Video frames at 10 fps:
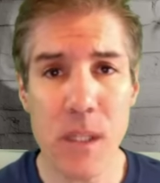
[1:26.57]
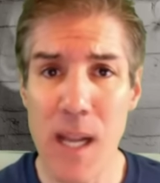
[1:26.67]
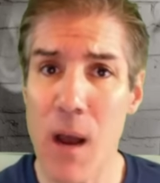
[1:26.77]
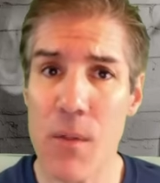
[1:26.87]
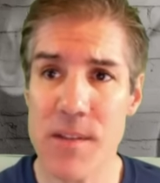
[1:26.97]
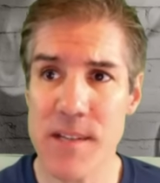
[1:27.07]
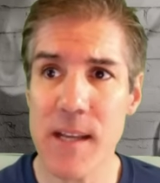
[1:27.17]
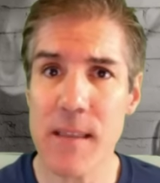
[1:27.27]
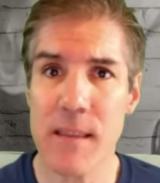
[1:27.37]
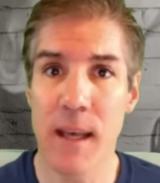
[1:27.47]
Now, the
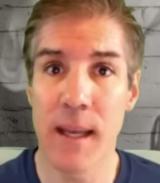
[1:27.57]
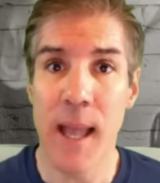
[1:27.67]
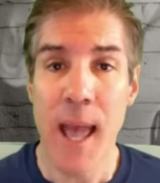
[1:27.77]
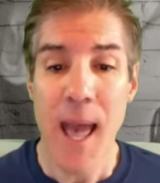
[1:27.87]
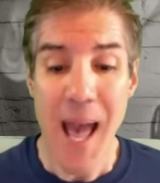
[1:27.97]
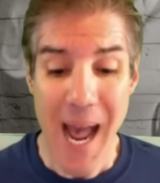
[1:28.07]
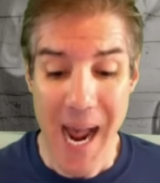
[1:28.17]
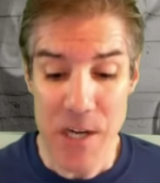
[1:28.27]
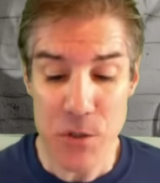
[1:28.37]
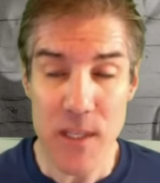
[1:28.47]
second thing
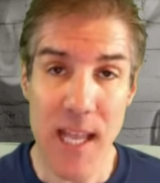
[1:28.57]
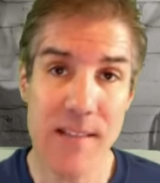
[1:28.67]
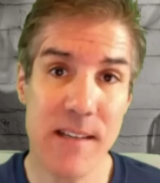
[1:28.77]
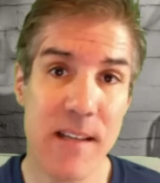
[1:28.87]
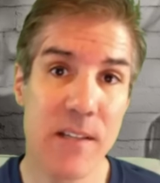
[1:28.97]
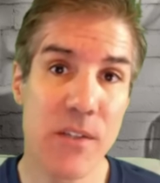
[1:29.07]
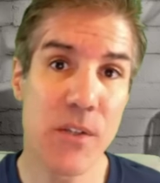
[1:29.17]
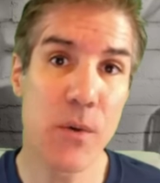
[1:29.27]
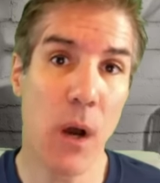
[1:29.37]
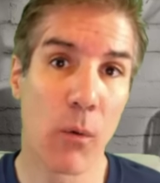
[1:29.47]
actually gets
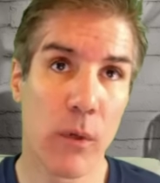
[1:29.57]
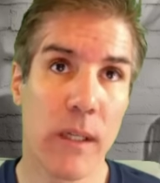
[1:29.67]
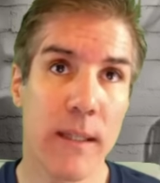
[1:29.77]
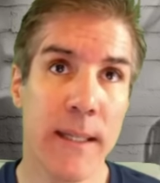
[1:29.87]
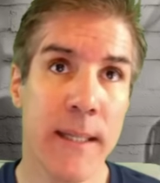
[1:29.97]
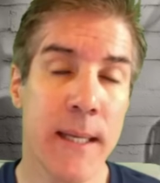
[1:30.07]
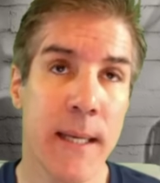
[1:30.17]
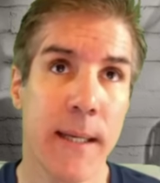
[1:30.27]
into a really